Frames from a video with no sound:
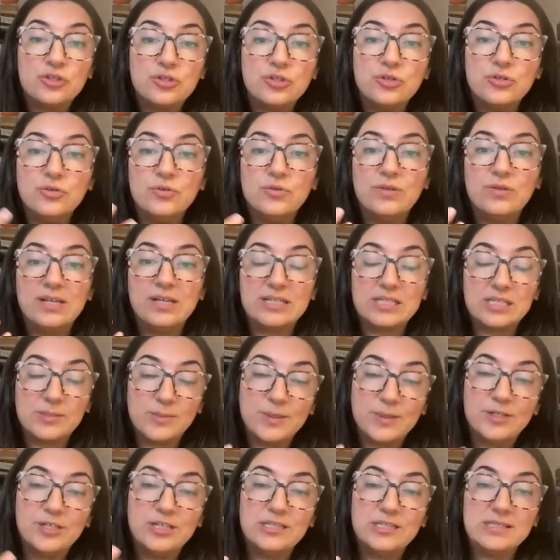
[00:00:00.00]
to the
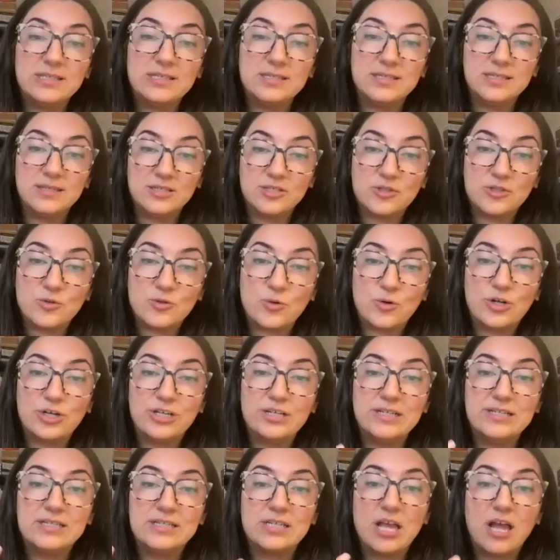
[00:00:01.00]
experiences and the
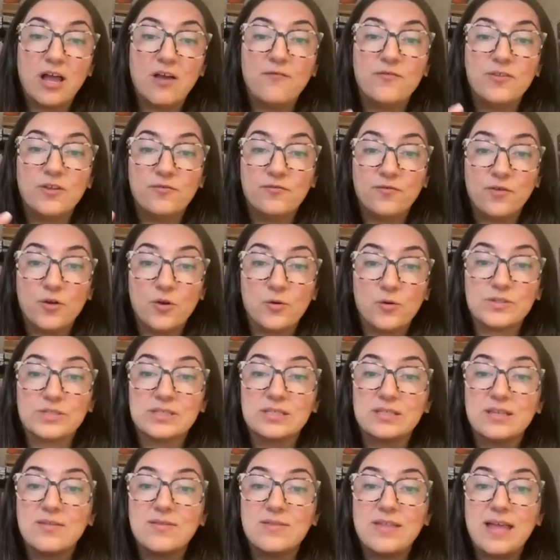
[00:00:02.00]
stories of the
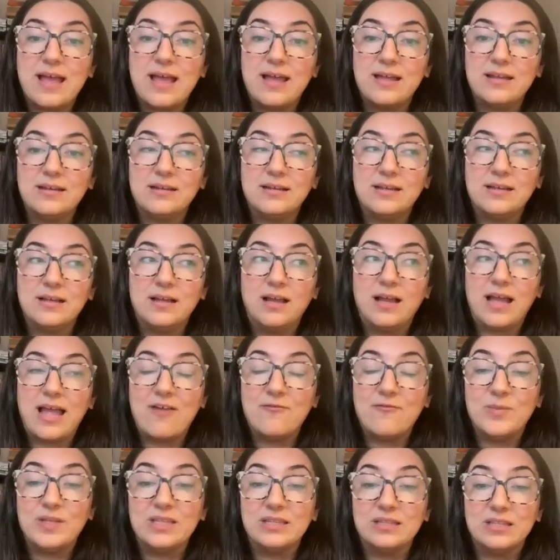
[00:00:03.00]
folks that
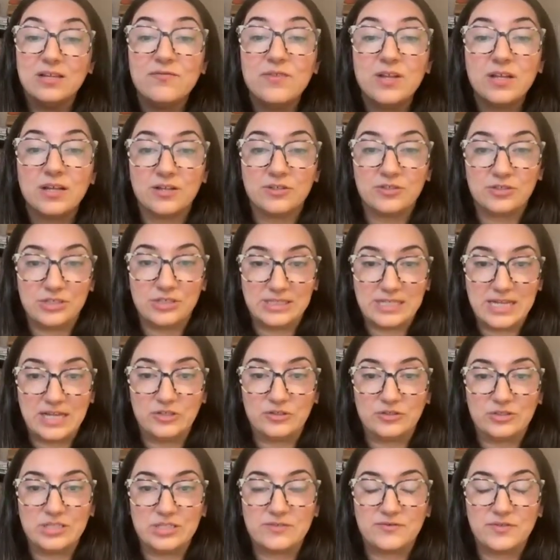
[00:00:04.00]
have been living under
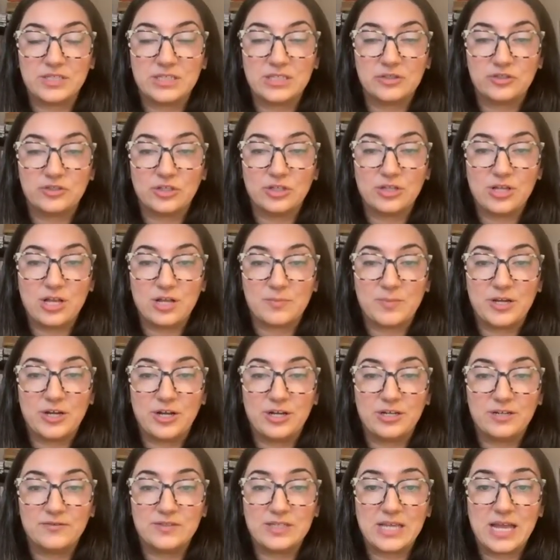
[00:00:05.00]
sanctions for such a long
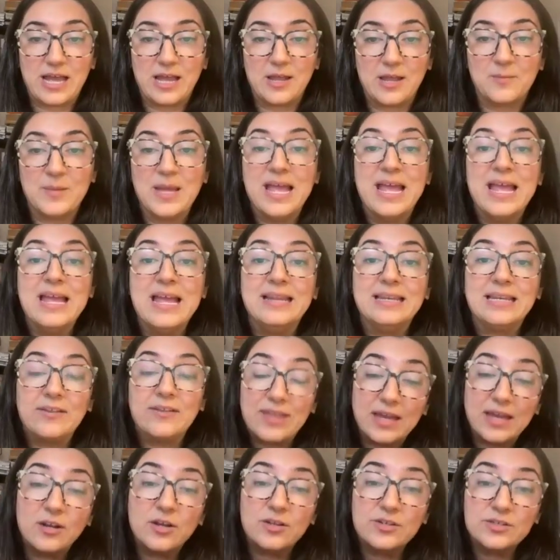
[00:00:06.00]
period of time.
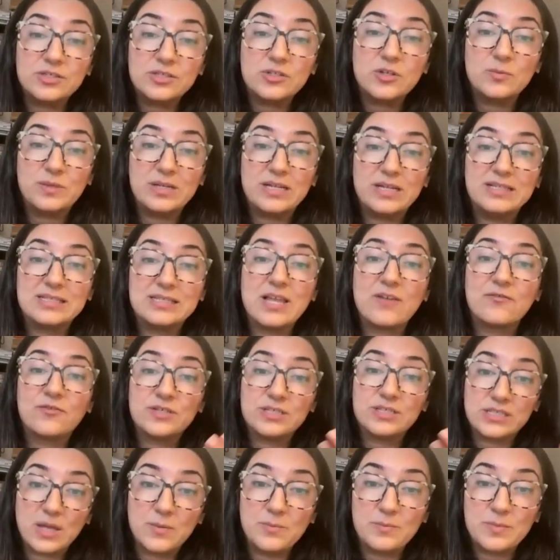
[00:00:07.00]
Now, that also means that
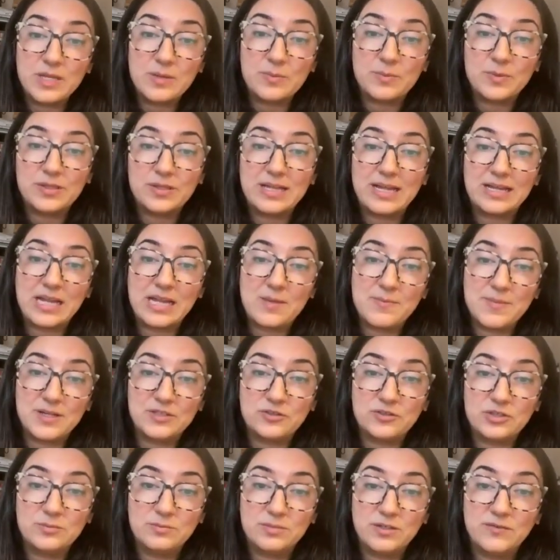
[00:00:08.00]
for some people, like I
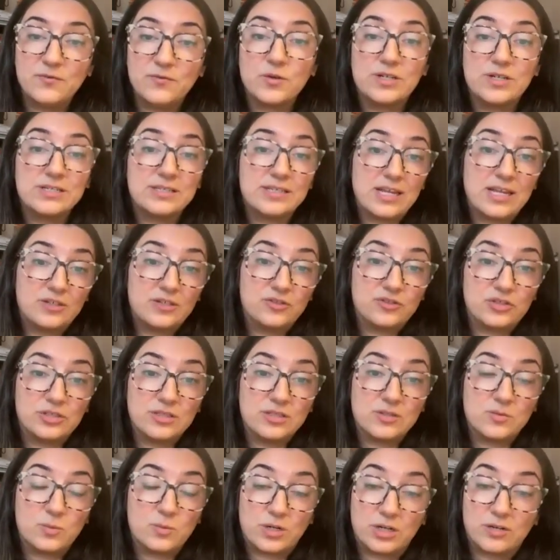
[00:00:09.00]
mentioned before,
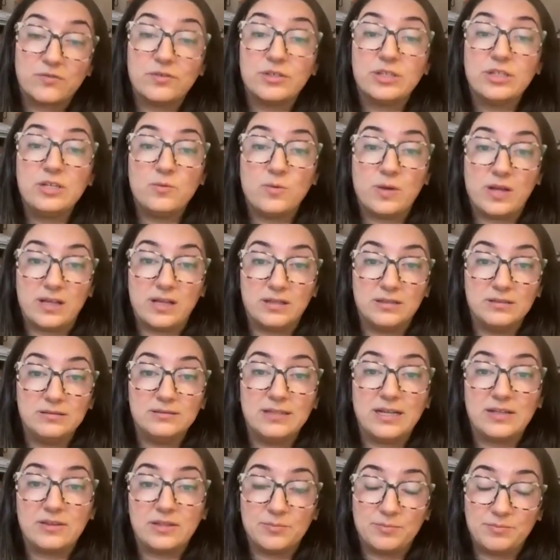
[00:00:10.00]
sanctions work really
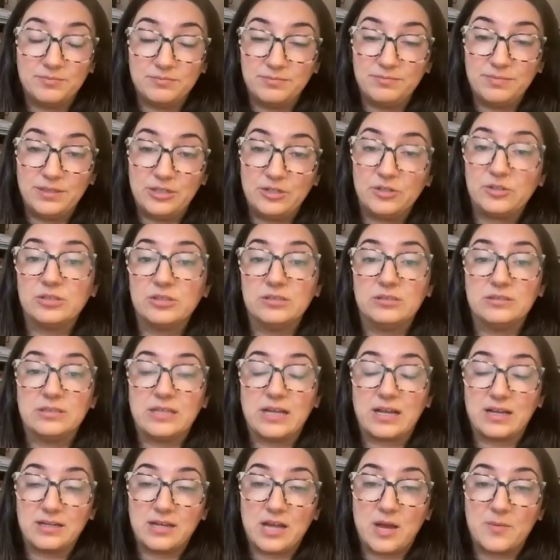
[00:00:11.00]
well, like the political
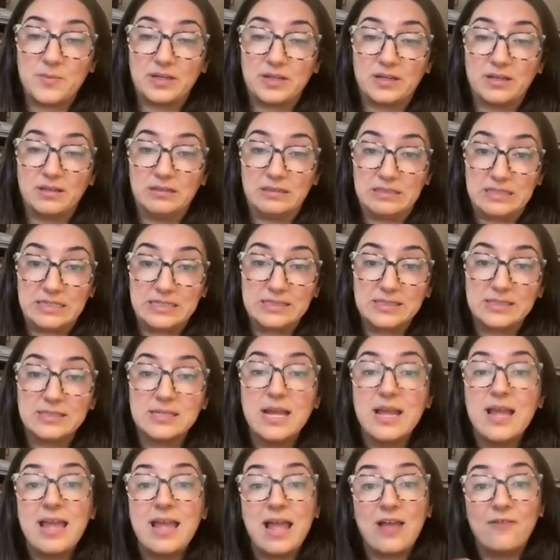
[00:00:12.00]
and economic elites.
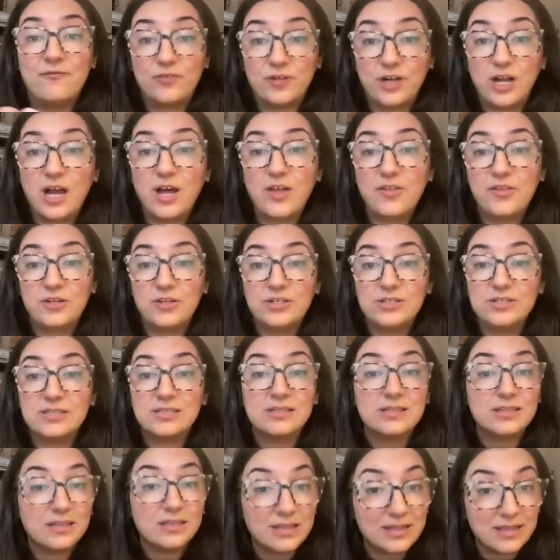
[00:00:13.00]
And for
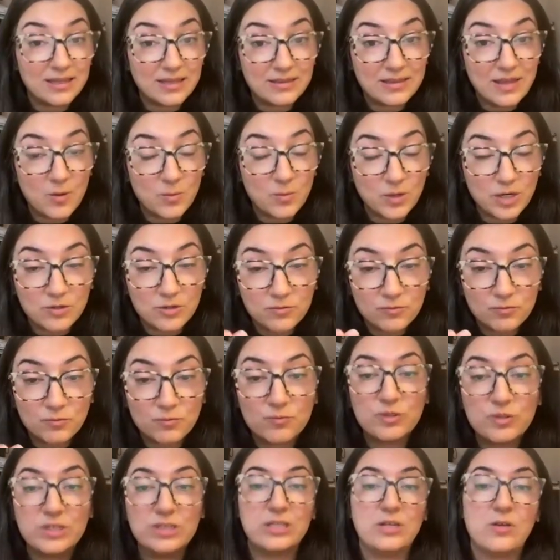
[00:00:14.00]
others, they work
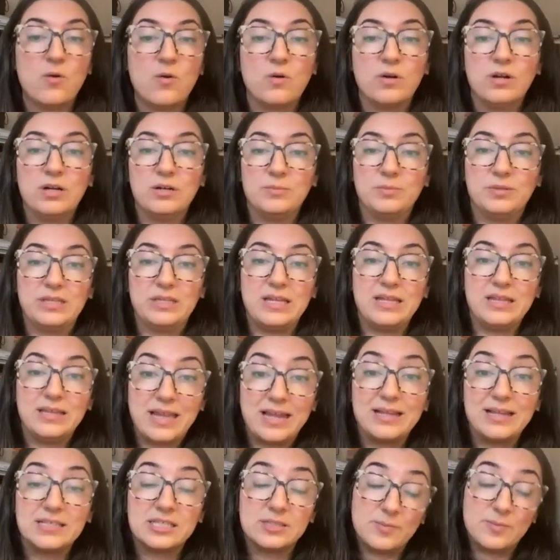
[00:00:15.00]
really horribly,
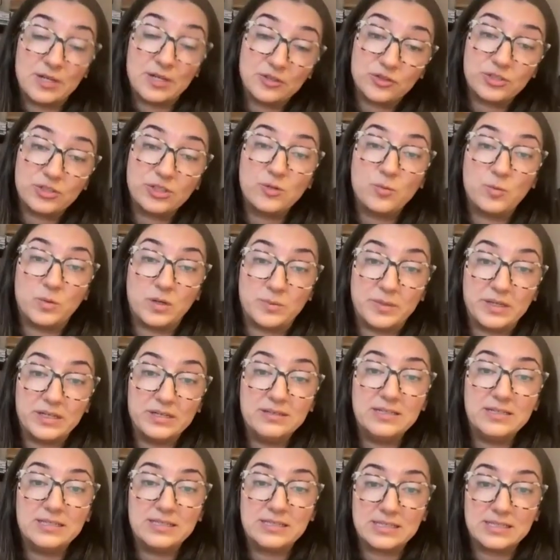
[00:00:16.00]
like especially
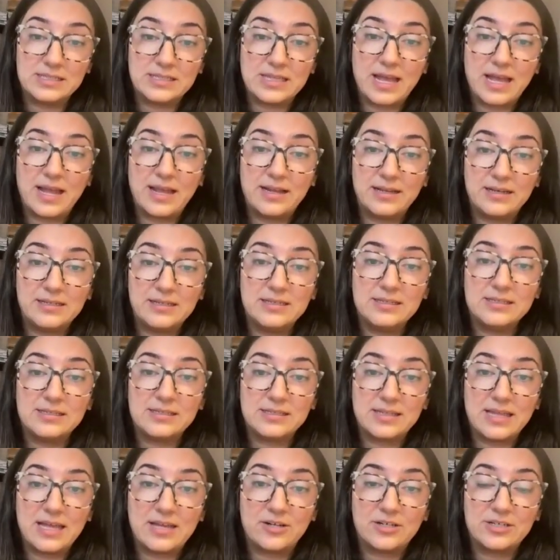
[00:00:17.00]
women in societies
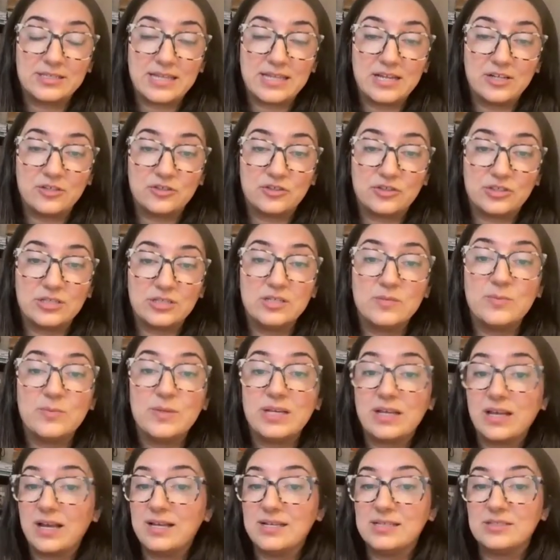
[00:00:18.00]
that are sanctioned,
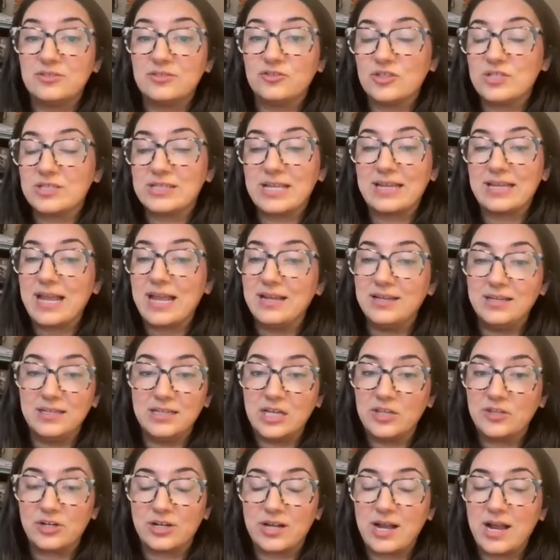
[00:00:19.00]
because just like
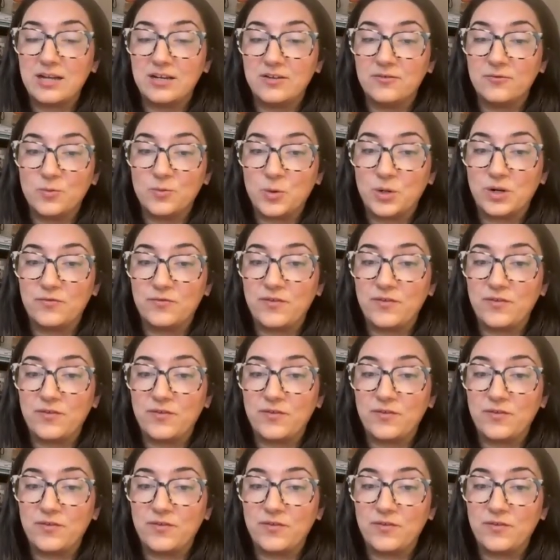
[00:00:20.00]
any other kind of